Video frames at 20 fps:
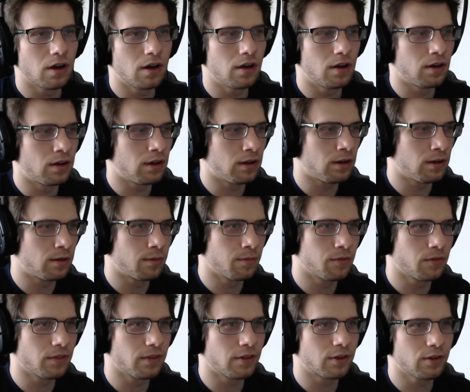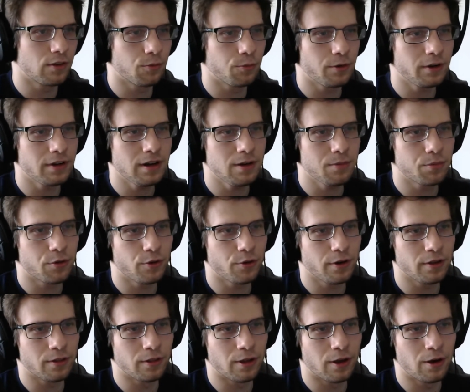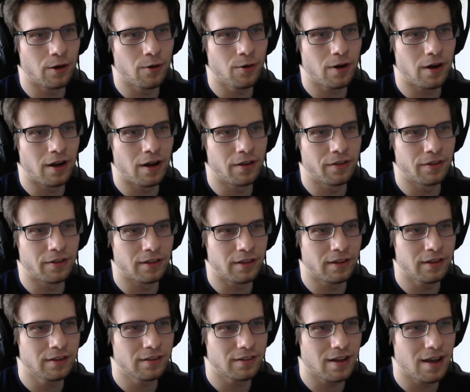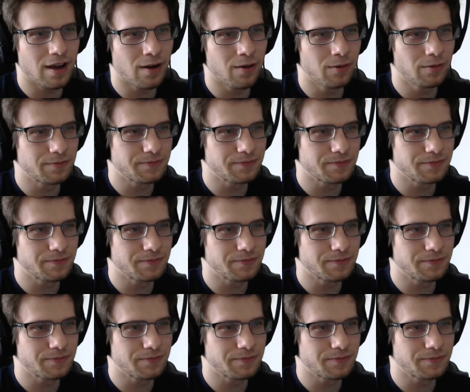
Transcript: So we're getting pretty low on the list now.